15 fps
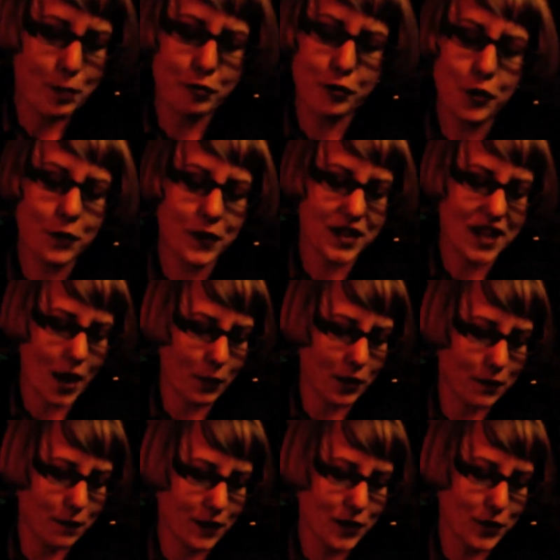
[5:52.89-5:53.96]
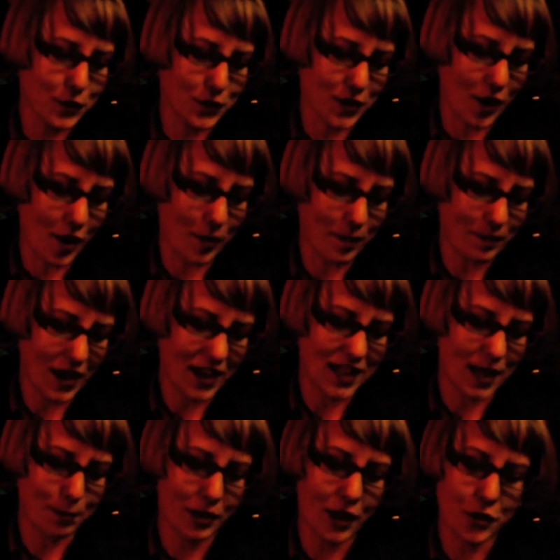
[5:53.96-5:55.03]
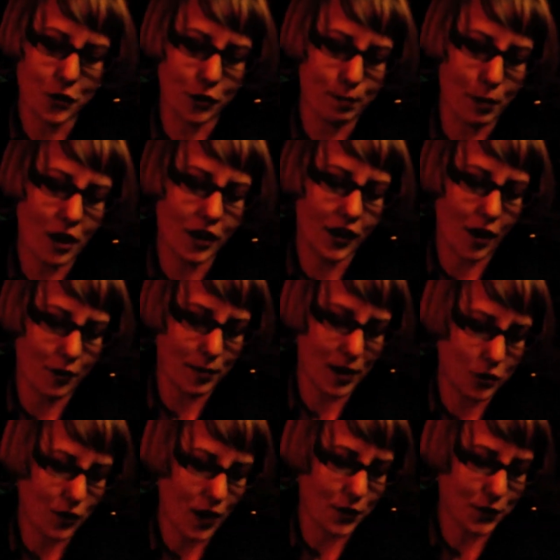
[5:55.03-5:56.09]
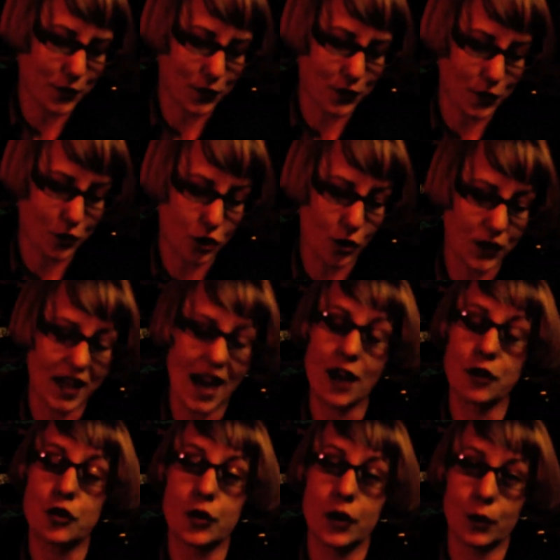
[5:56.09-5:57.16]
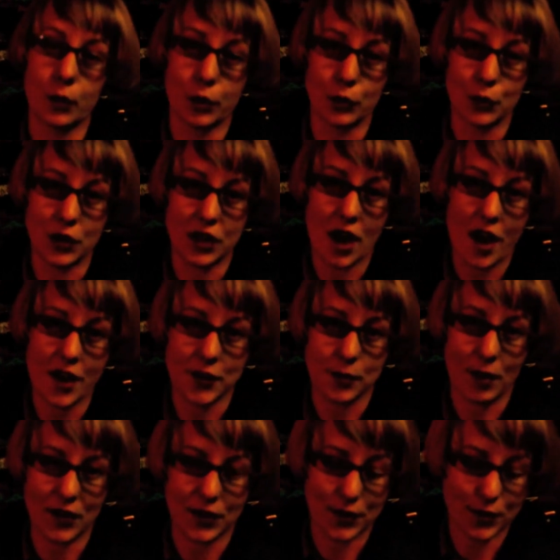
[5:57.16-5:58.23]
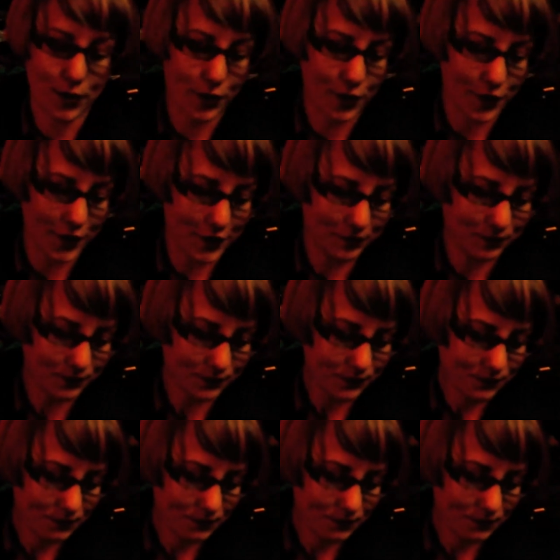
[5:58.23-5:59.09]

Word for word: The proof is that when visitors come, I take pleasure in pulling off my trousers to show the entry wound caused by the scar.